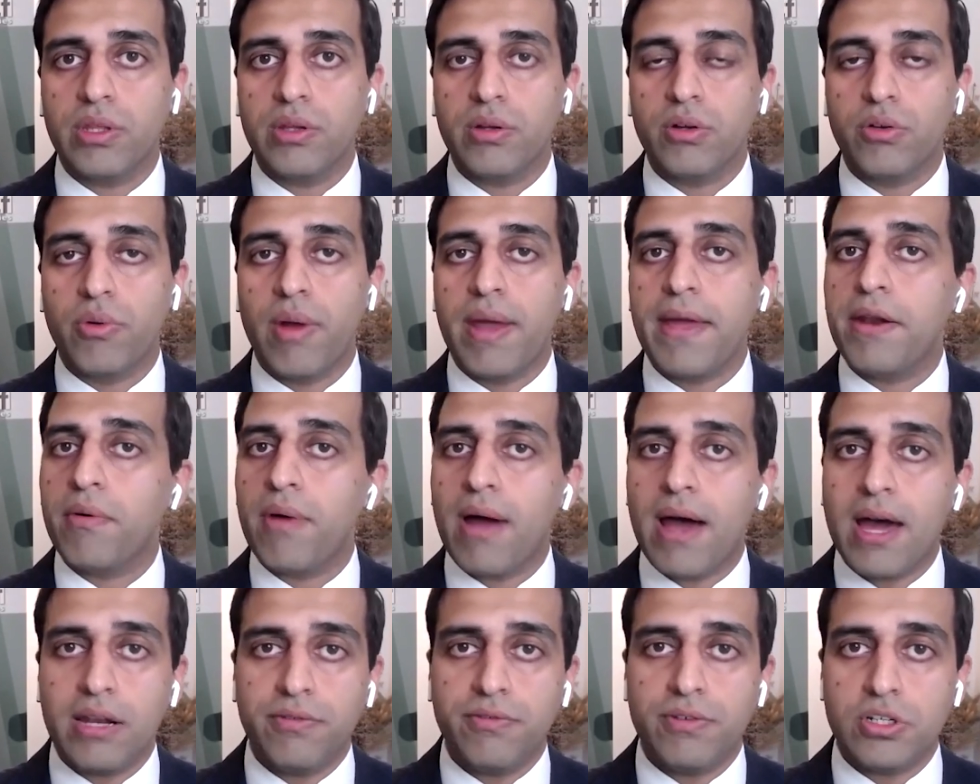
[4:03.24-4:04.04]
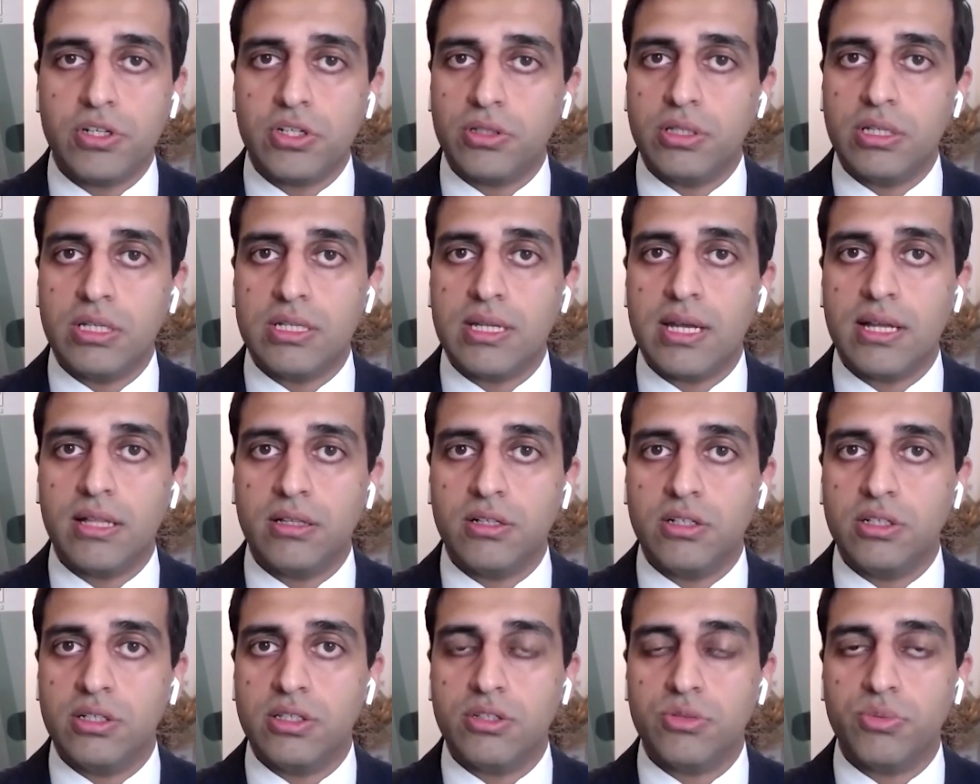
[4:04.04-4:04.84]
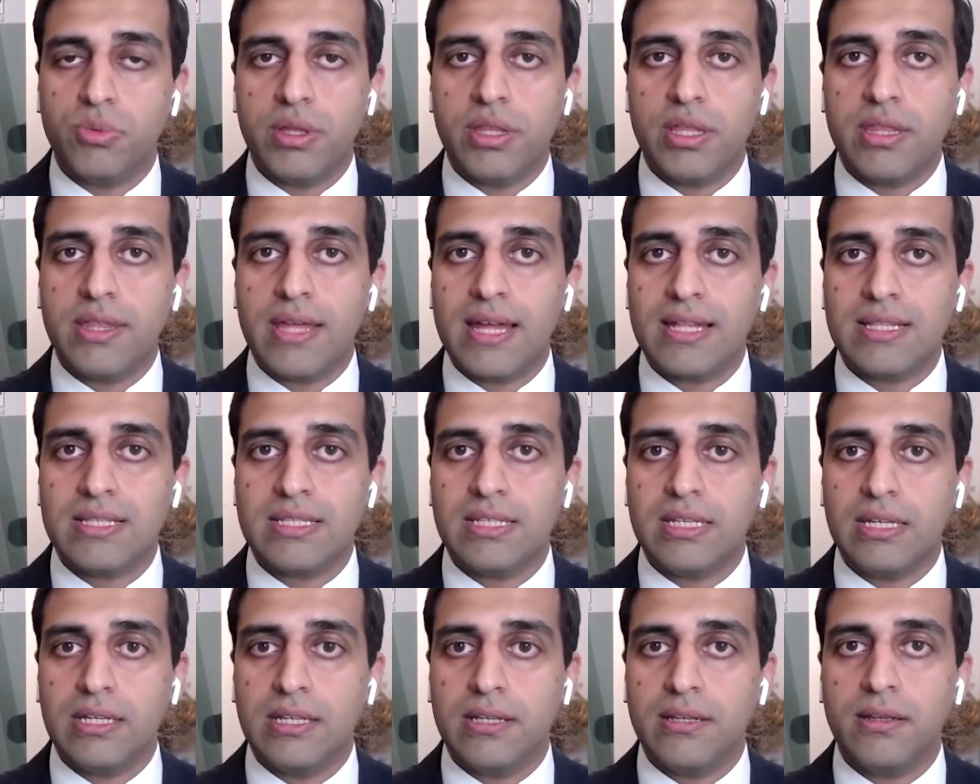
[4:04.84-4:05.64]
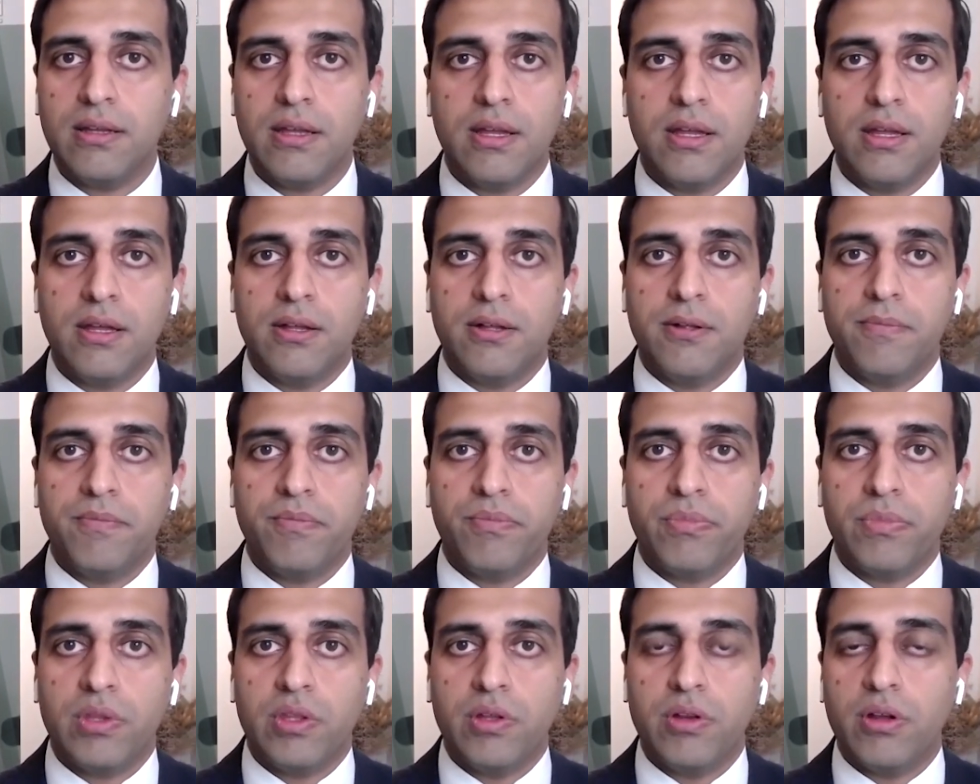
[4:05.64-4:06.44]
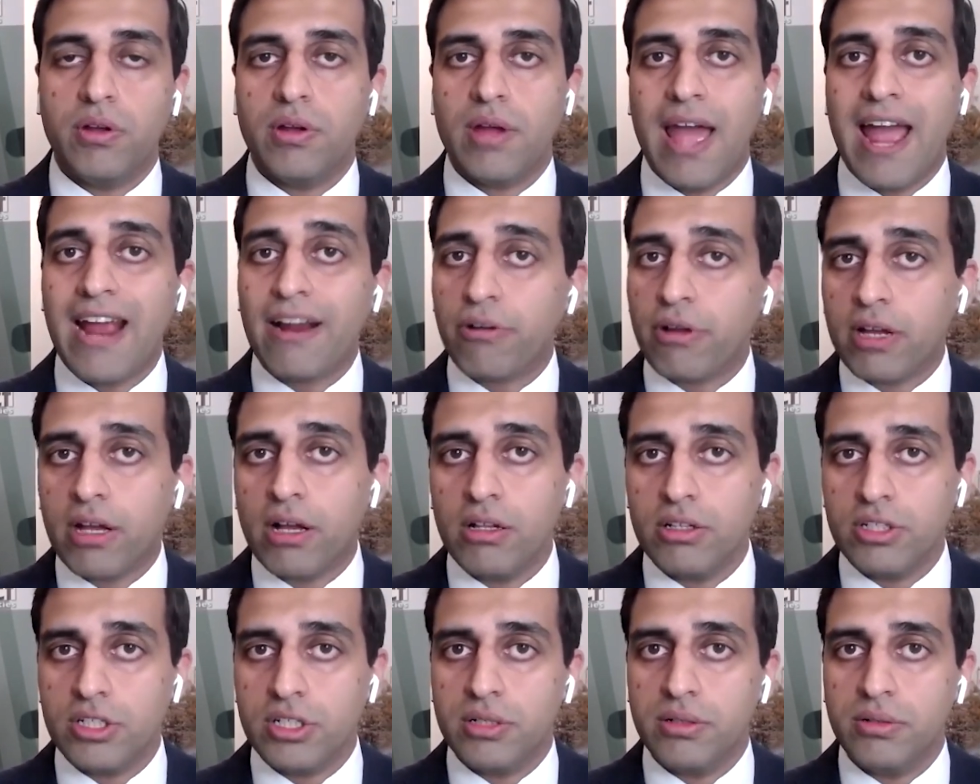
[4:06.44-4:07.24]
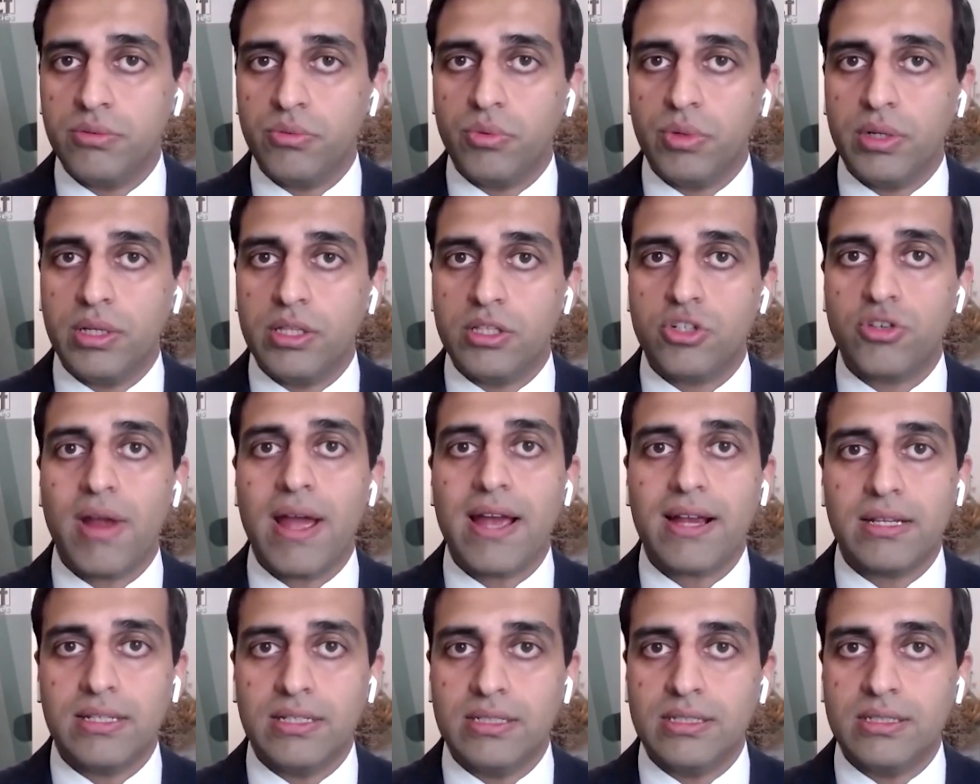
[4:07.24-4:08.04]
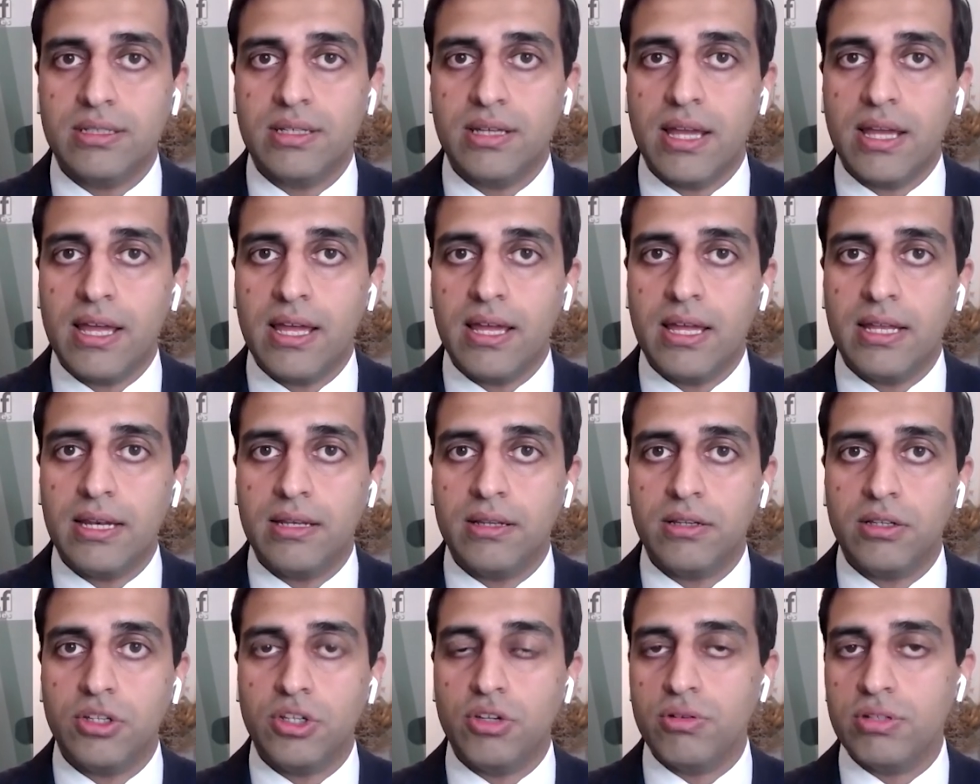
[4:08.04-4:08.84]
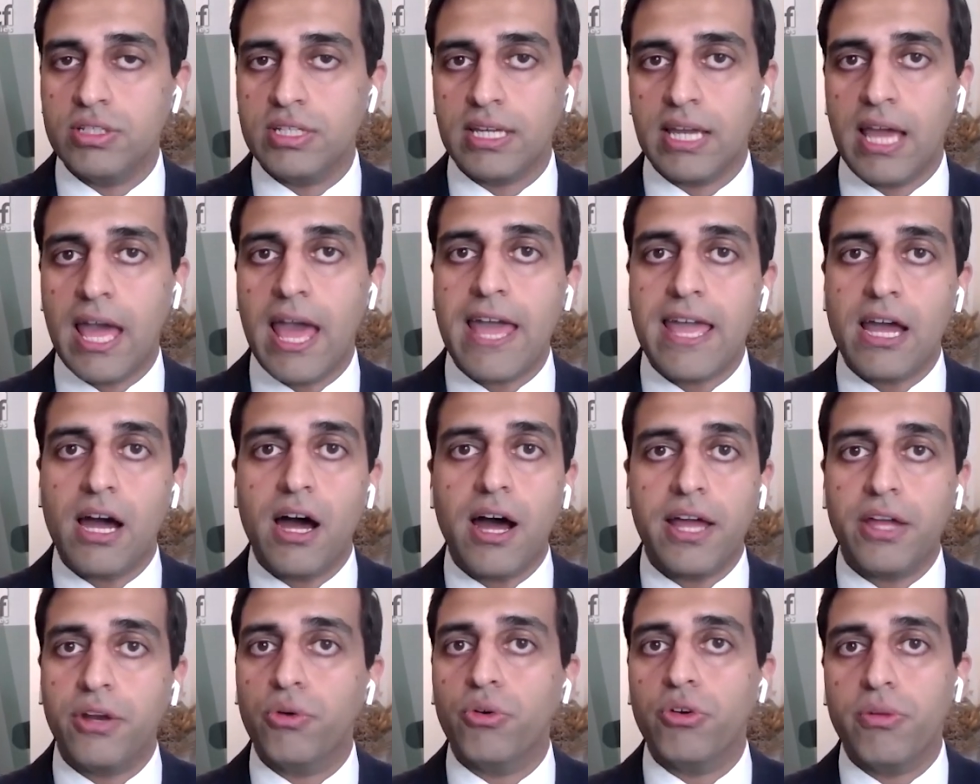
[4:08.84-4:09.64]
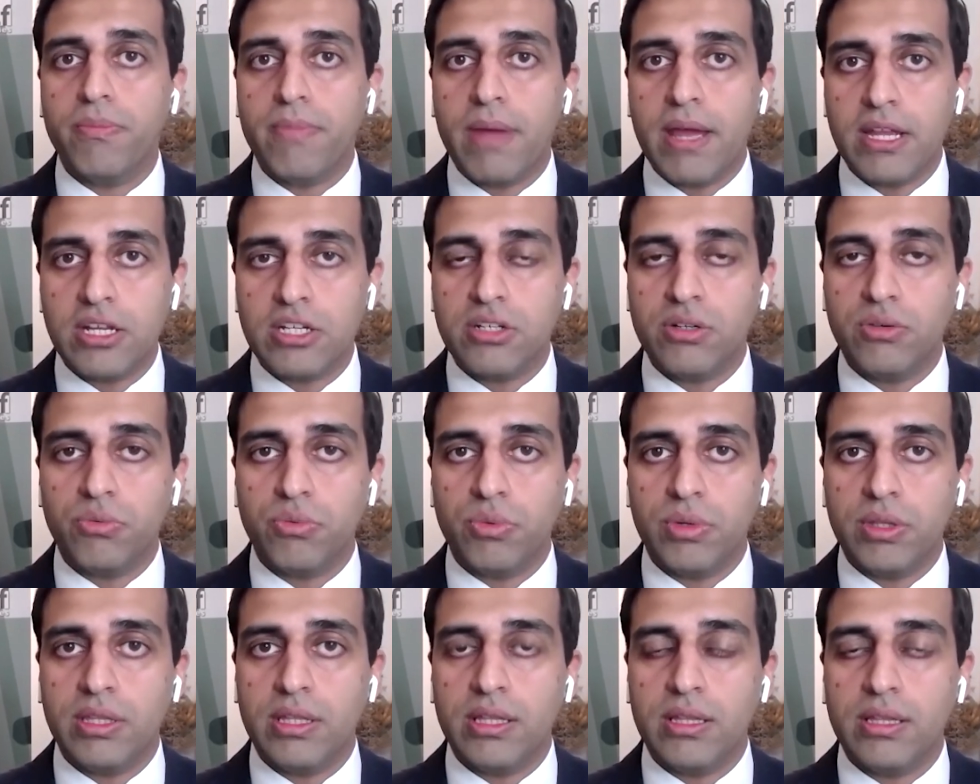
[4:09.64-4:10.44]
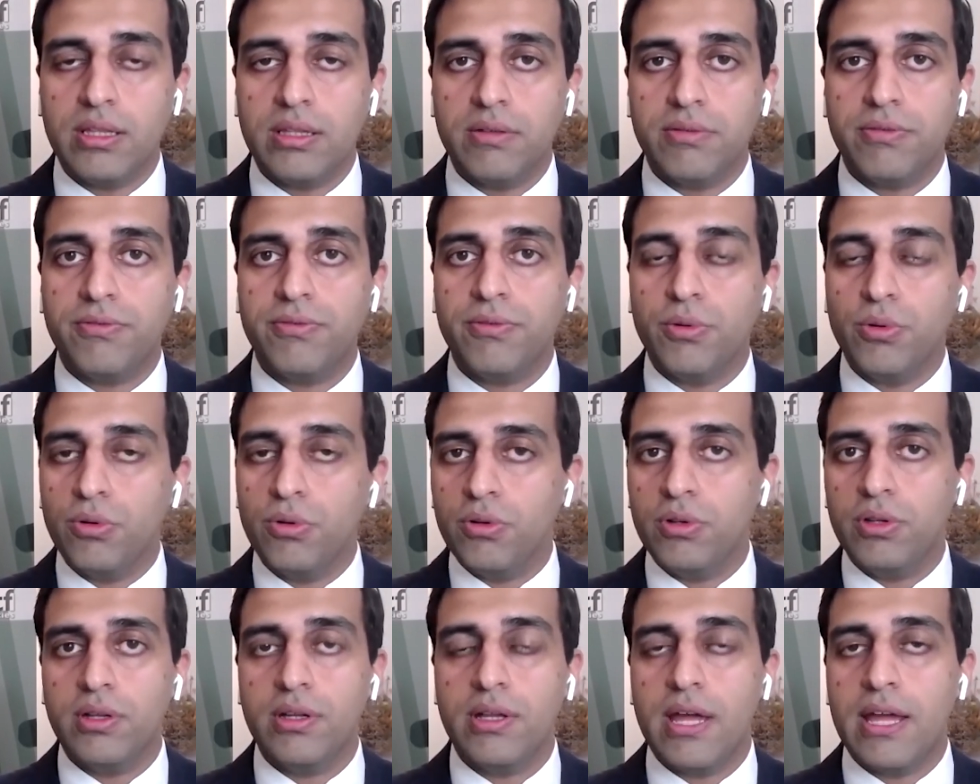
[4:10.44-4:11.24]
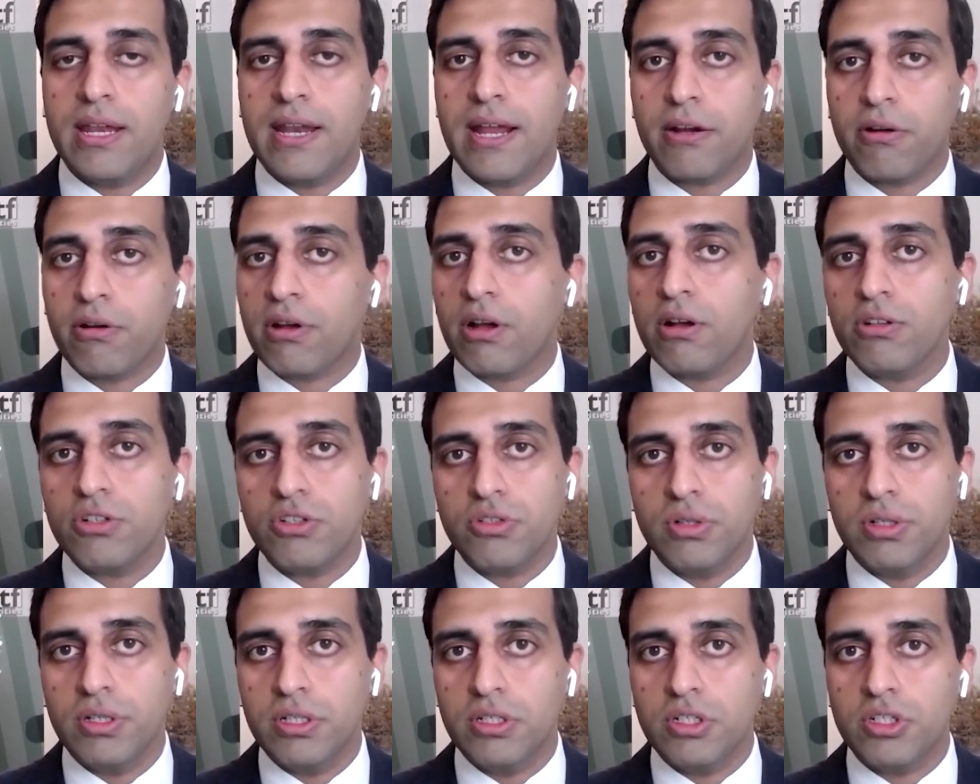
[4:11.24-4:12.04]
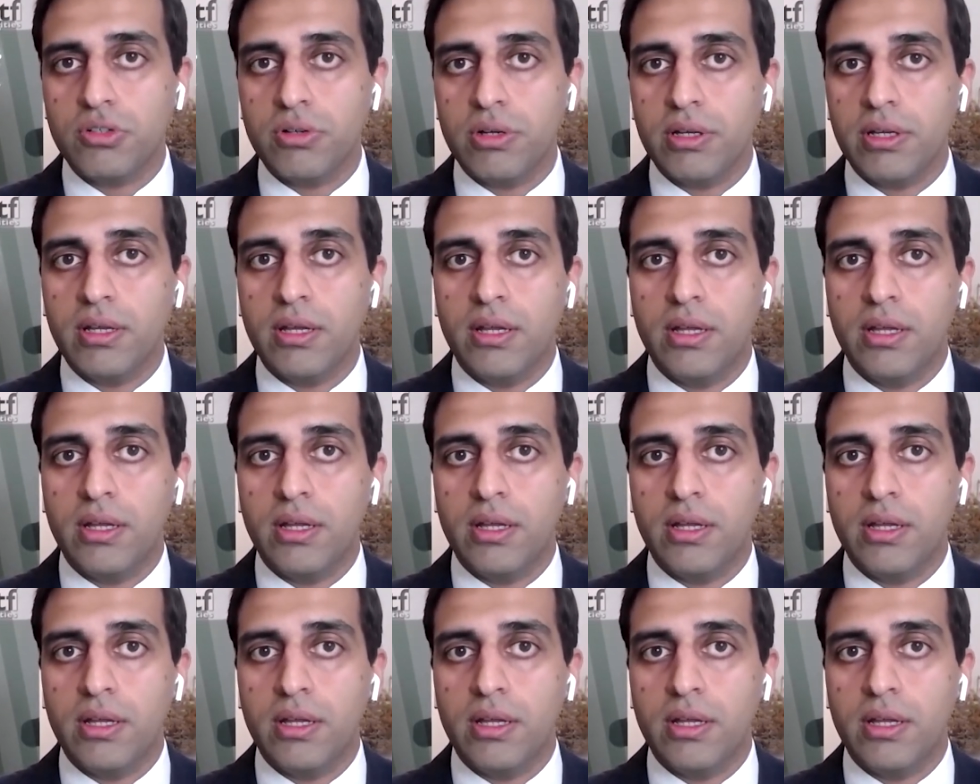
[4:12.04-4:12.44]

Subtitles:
greater artificial intelligence, whether that's in, agriculture with tractors and using AI and automation within the food and agricultural industry,